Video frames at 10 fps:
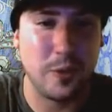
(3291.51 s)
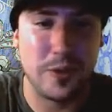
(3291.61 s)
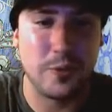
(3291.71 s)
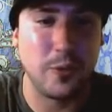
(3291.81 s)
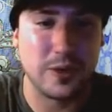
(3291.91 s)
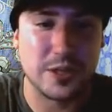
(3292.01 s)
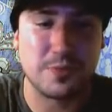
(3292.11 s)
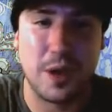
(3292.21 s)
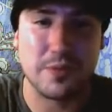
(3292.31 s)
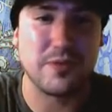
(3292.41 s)
where people were
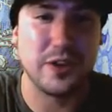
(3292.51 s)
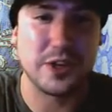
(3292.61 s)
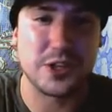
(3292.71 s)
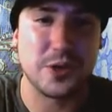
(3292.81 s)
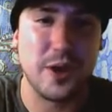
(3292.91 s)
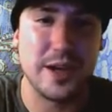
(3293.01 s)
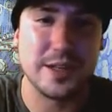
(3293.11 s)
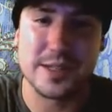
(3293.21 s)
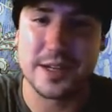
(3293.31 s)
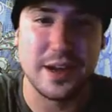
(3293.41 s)
just pumped to finish the
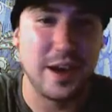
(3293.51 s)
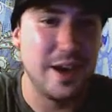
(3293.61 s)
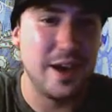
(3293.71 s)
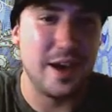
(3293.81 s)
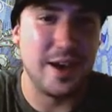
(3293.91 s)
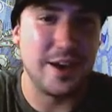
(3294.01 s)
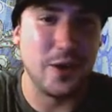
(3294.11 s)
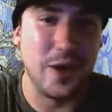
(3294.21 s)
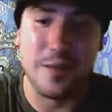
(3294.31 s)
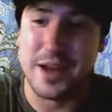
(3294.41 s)
race. And you
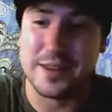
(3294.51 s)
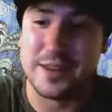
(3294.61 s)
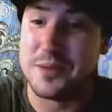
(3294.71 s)
know what, man?